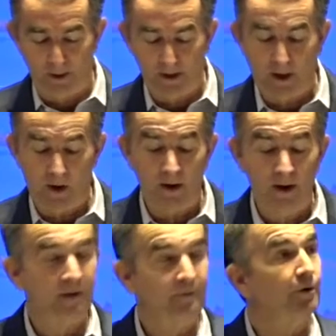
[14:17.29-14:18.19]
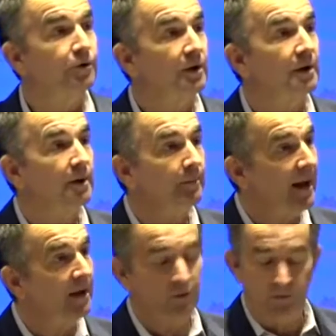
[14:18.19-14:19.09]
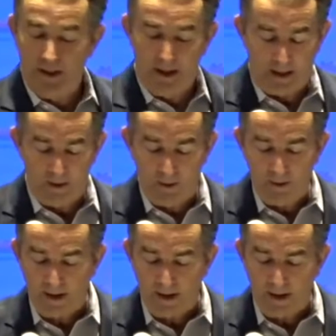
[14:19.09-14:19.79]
Similarly, our Virginia Main Street,